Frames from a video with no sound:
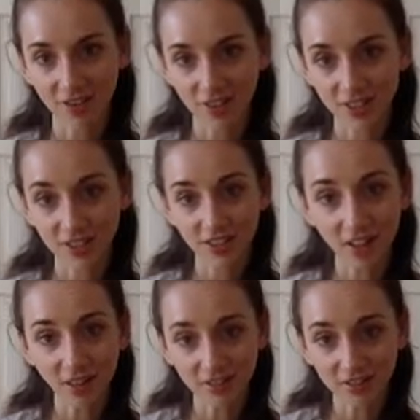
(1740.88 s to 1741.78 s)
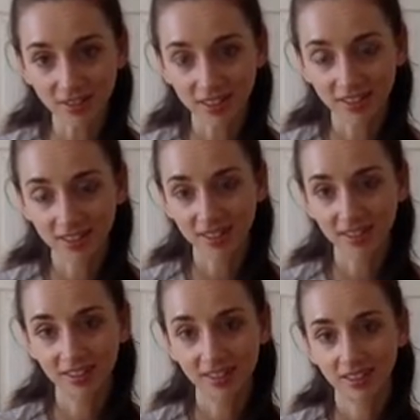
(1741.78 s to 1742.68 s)
of yourself
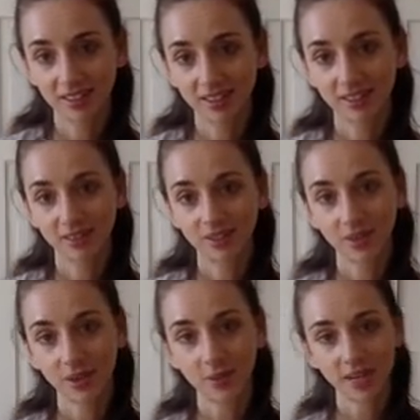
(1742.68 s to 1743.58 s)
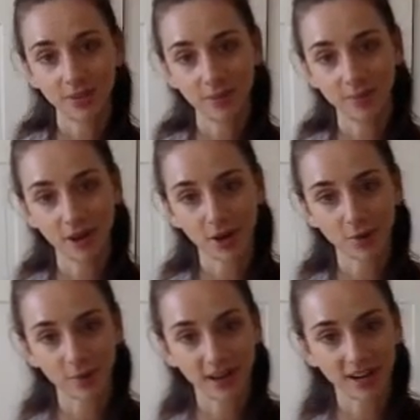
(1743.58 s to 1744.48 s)
so that we can be better
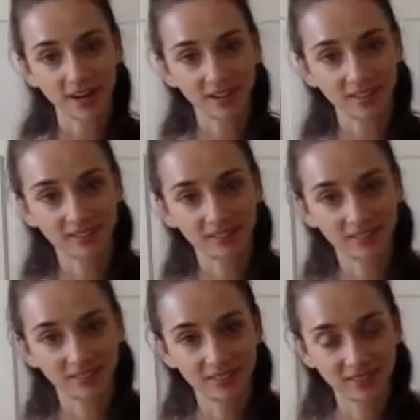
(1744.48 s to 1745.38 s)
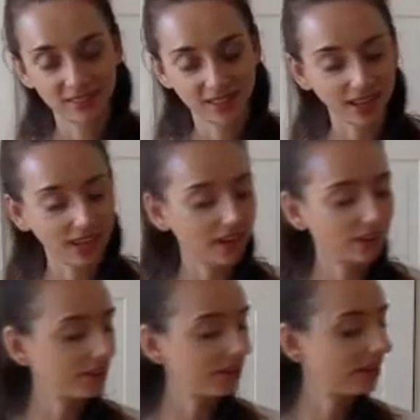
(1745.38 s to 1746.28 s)
prepared to take care
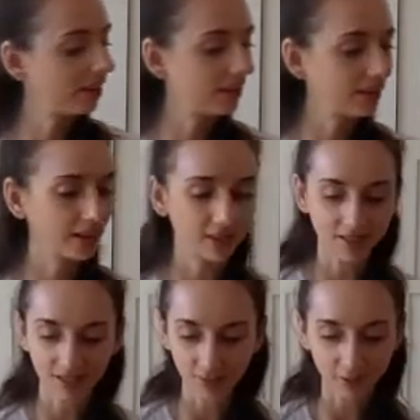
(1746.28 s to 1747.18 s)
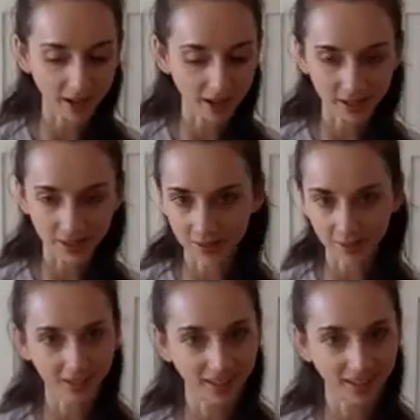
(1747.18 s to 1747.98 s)
of all the other stuff we got to do today.